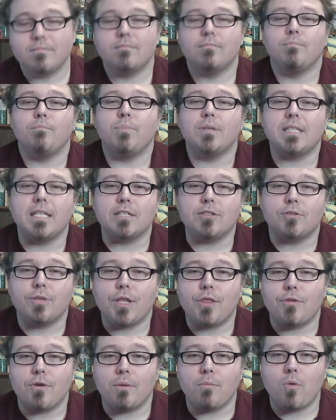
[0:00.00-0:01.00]
Potentially
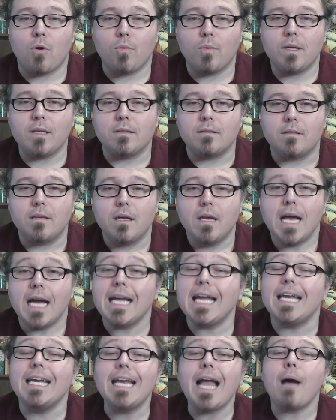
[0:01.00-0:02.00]
three more wins.
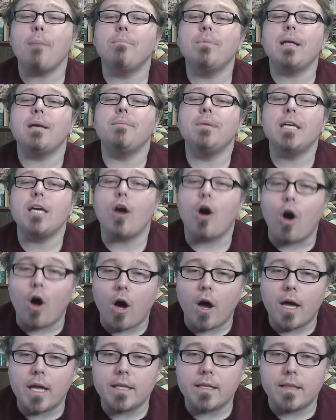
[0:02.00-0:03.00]
Again, not blaming it
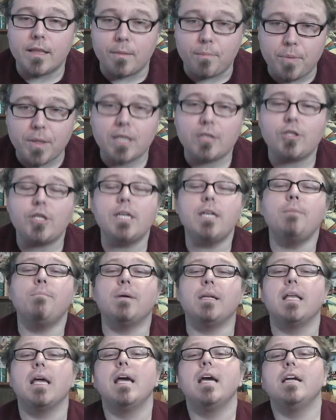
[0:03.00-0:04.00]
on the pitching,
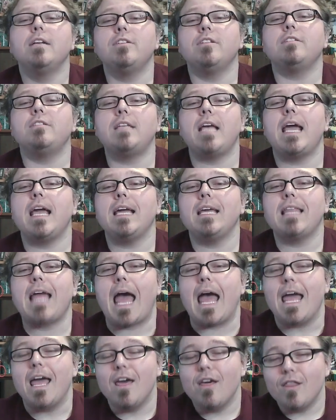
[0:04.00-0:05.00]
but just saying
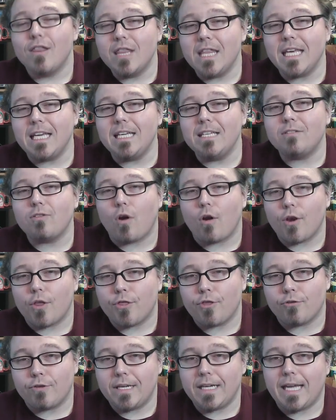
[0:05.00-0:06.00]
that these are
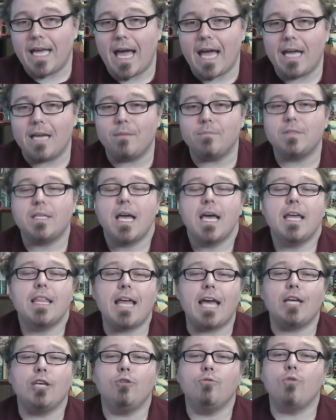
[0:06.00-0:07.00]
three games
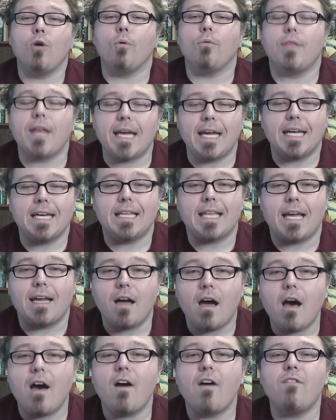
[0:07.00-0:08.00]
that you don't think anything
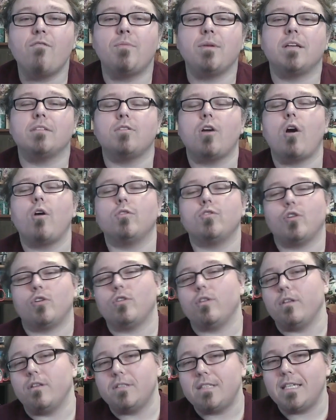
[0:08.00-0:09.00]
of because, oh, it's
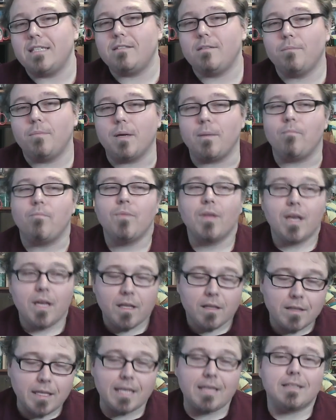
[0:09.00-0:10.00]
early in the season, but
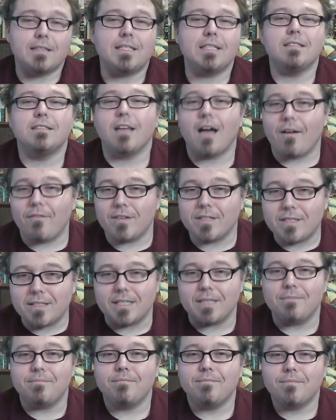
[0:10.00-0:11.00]
late in the season,
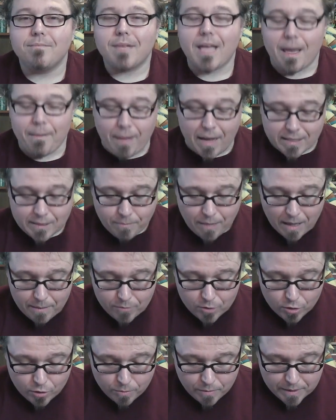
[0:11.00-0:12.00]
obviously, came back to bite him
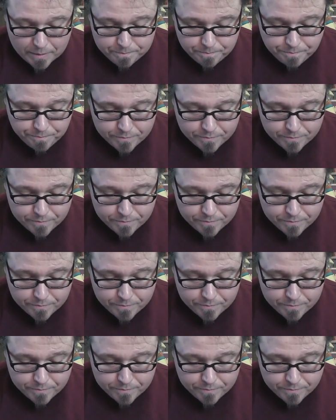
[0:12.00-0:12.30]
a little bit.